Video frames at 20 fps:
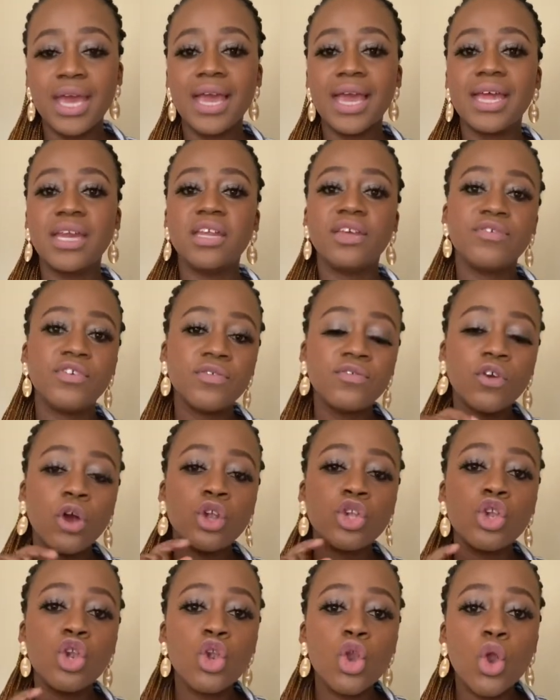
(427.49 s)
And if you've
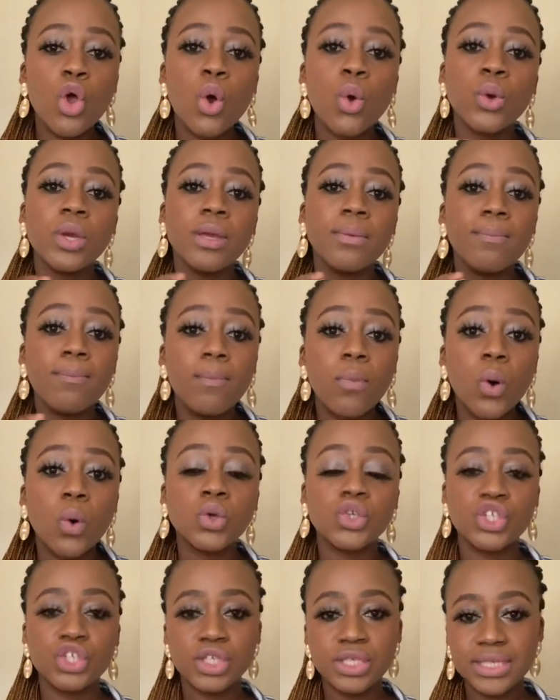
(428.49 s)
got low
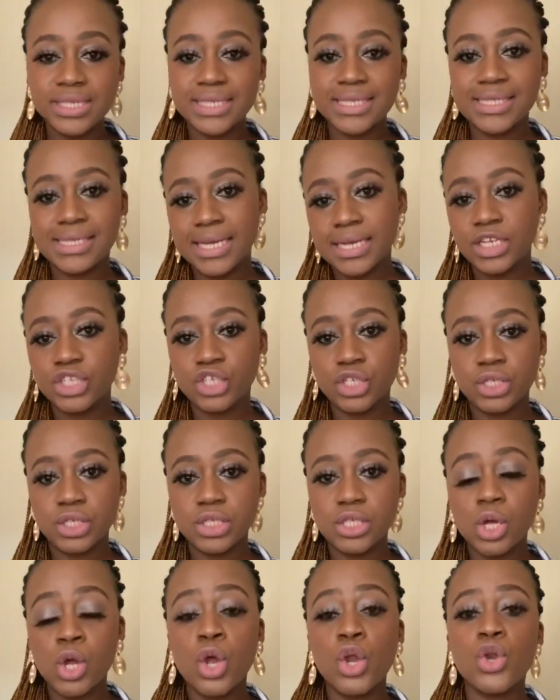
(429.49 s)
emotional intelligence,
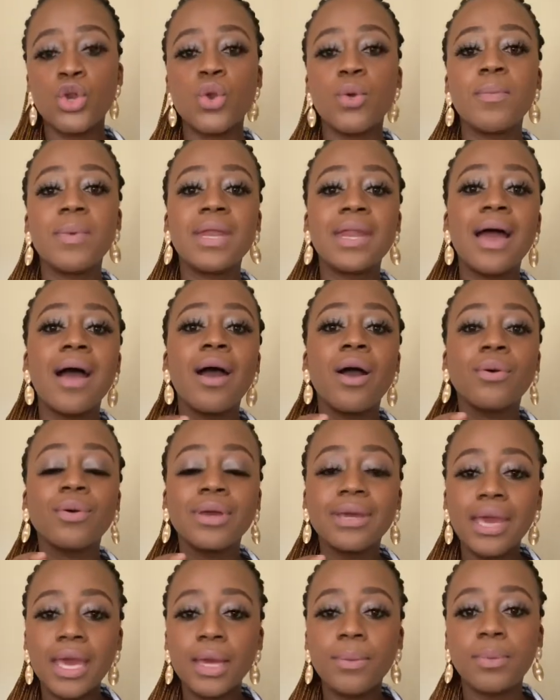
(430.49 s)
no matter how
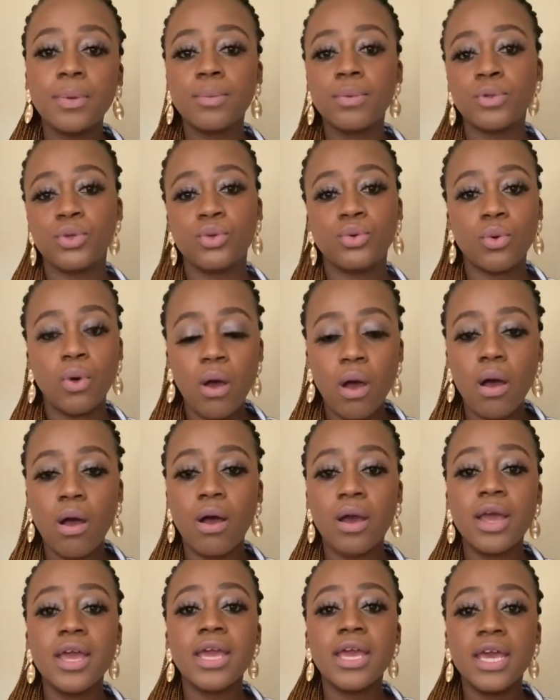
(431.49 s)
capable you are
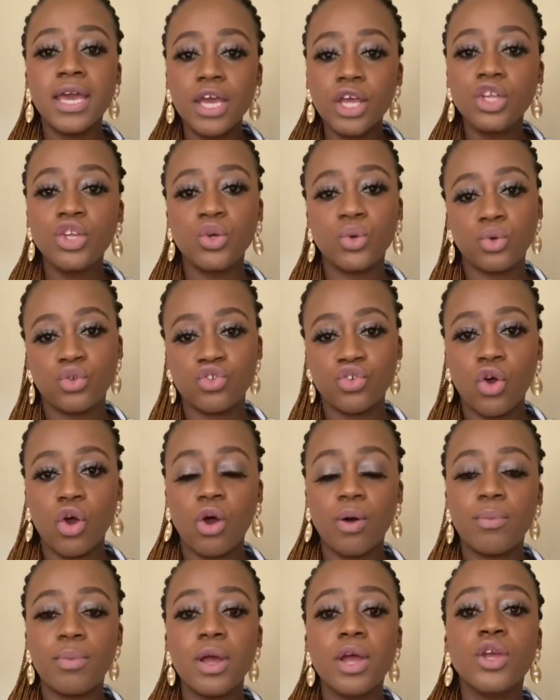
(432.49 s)
in your
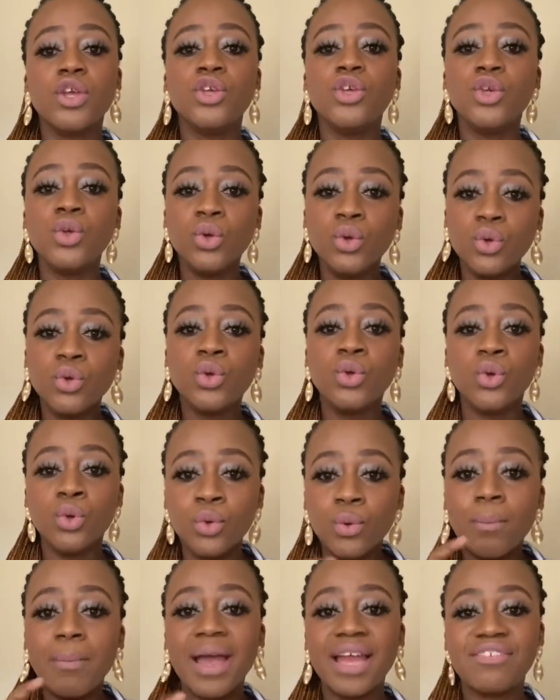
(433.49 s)
job,
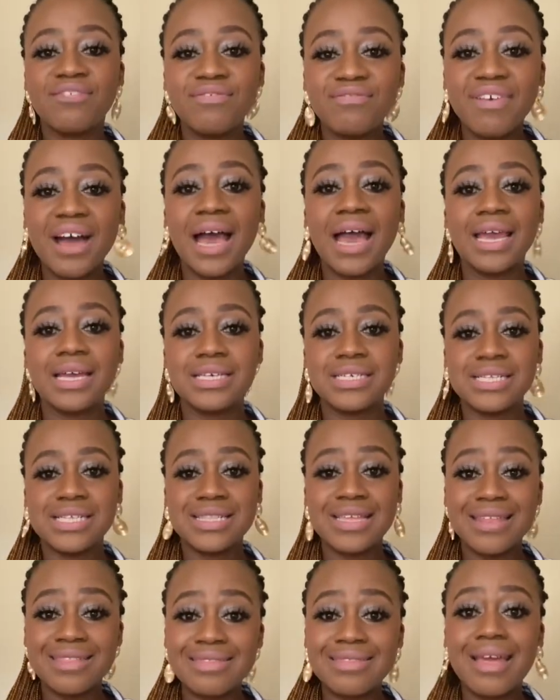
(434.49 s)
you might find
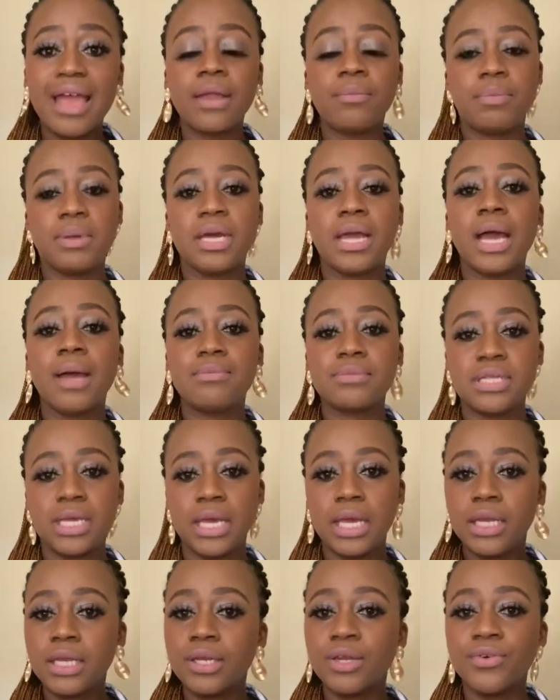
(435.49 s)
that becomes a
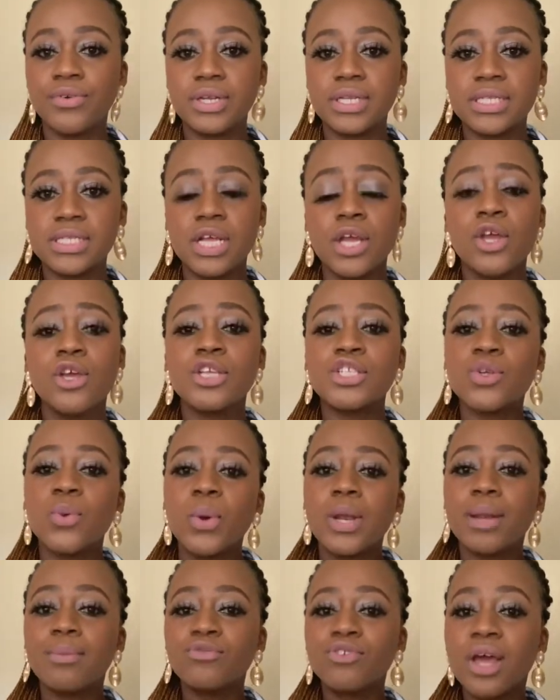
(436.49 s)
hindrance. So
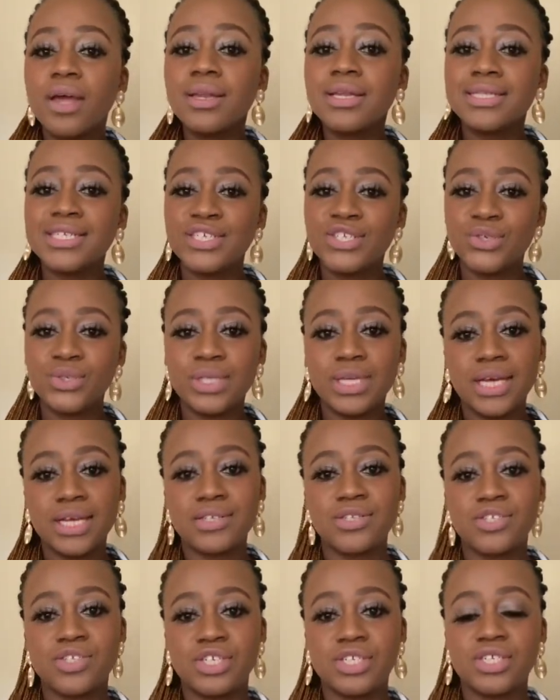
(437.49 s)
what I'm trying to teach you here
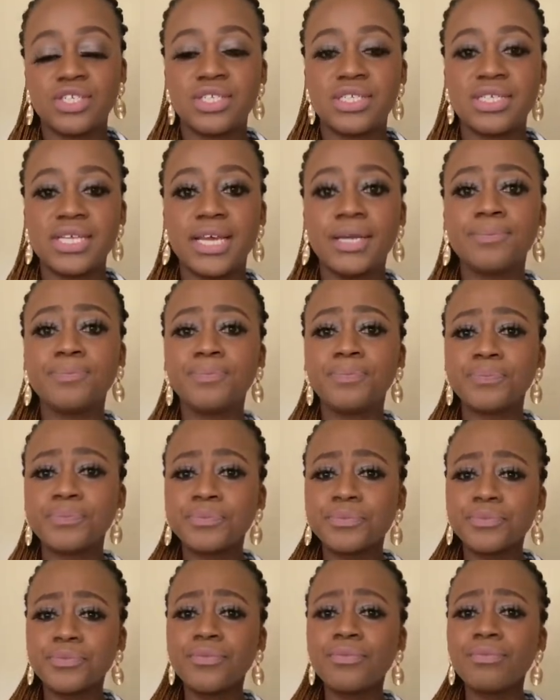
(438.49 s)
is just to say,
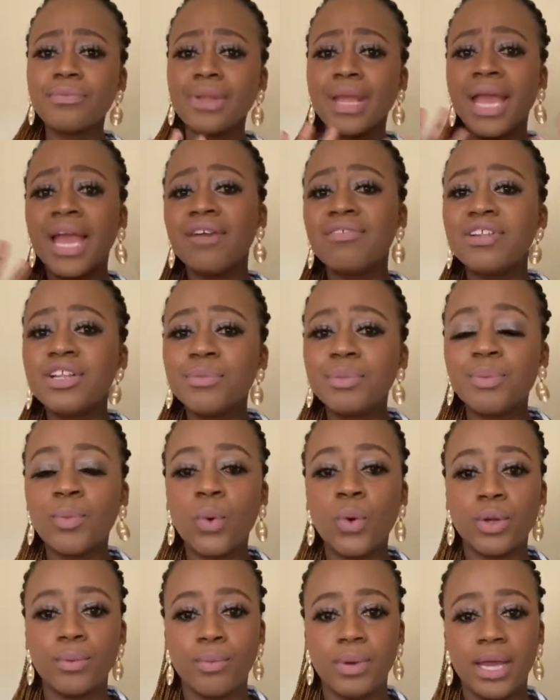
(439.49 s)
have
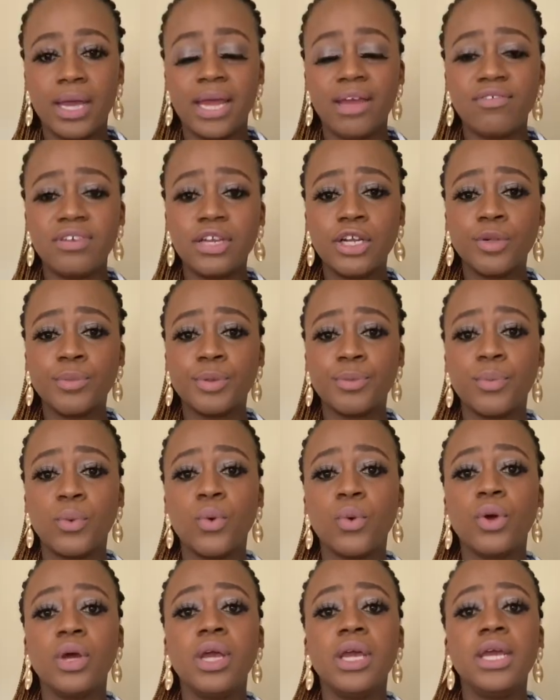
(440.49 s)
a little bit
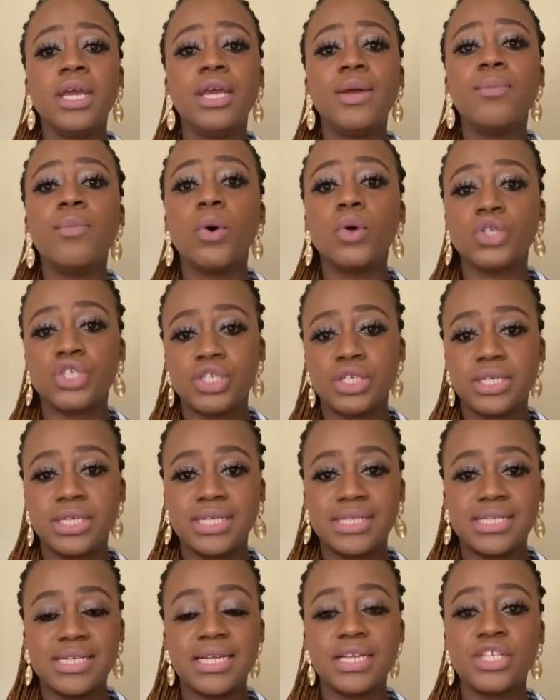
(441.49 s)
more emotional
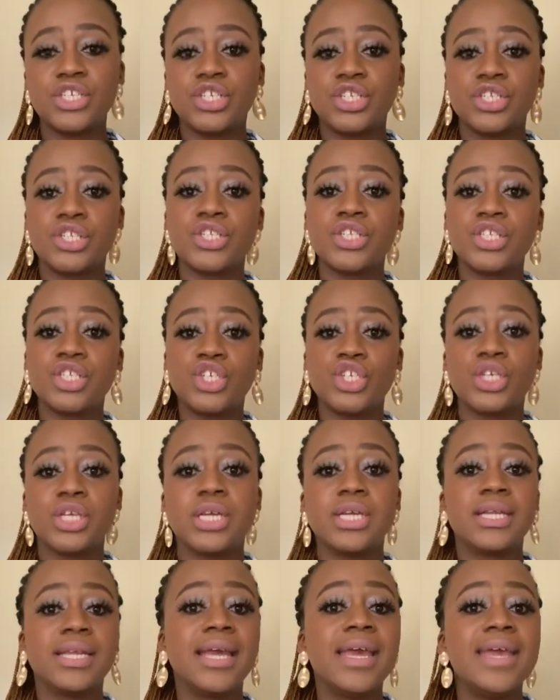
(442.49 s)
intelligence so that you
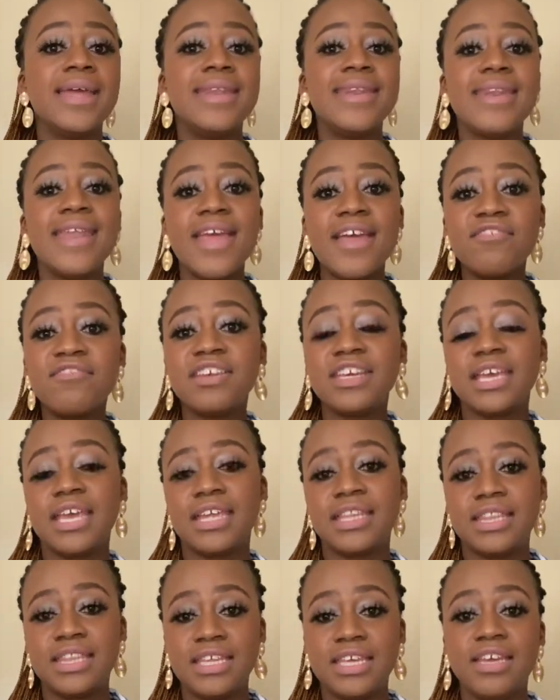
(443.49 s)
can
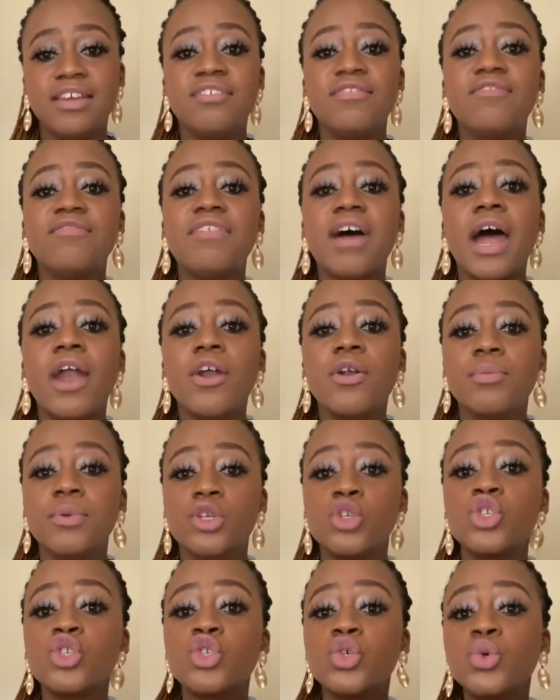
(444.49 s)
navigate the
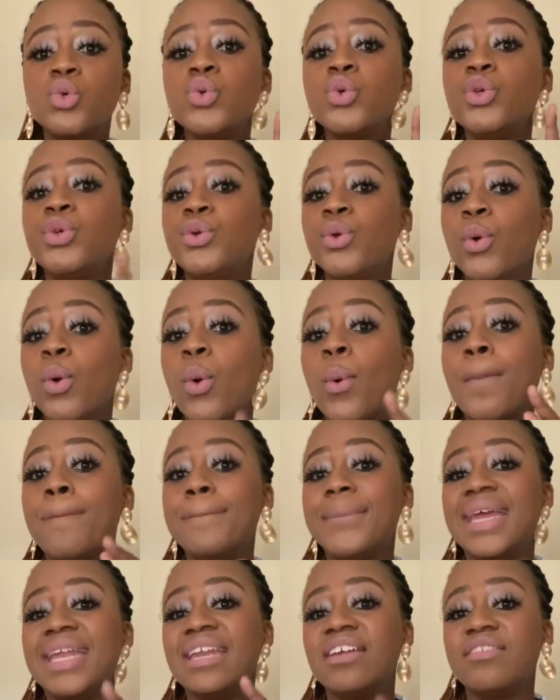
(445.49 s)
environment to your
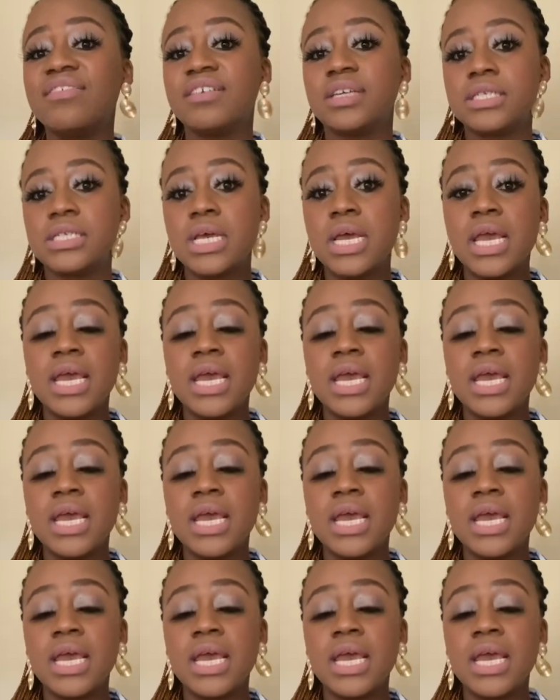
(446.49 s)
benefit.